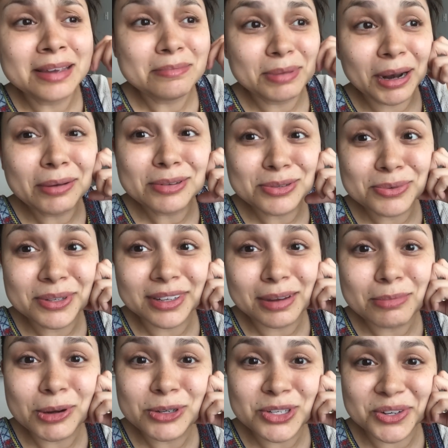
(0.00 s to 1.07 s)
But I was really
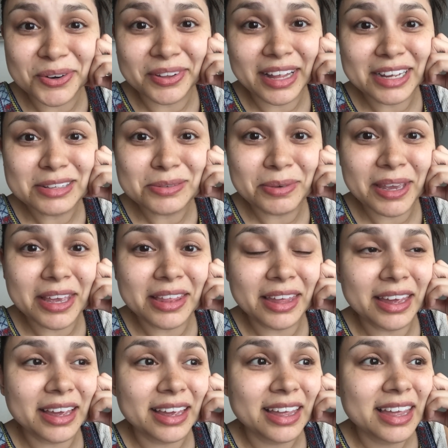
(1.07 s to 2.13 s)
emotional last week.
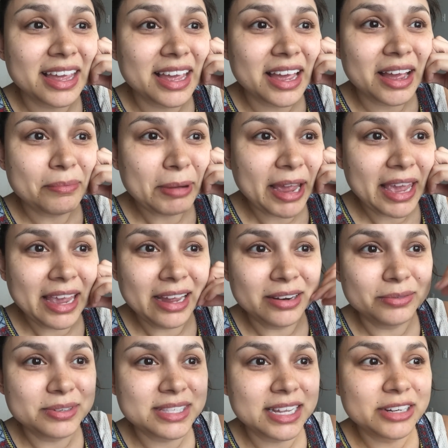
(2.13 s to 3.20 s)
Like my
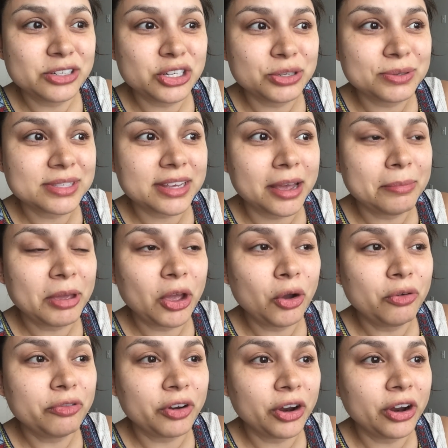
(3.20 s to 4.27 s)
aunt said she was coming
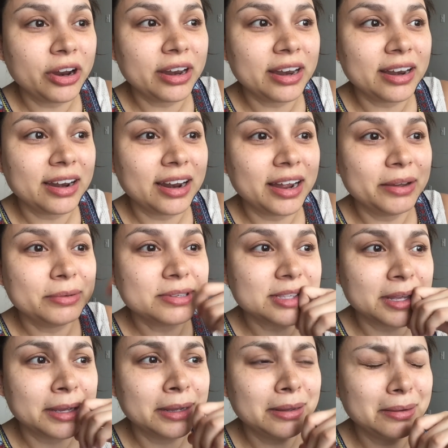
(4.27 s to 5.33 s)
over and I
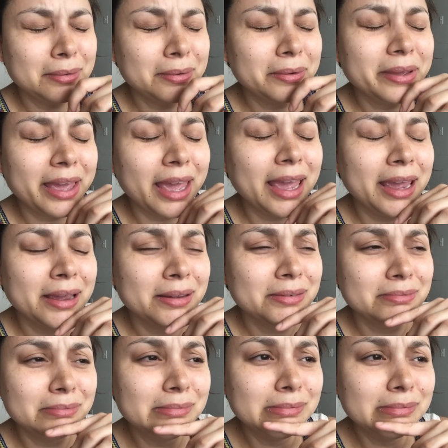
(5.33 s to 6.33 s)
was like, okay.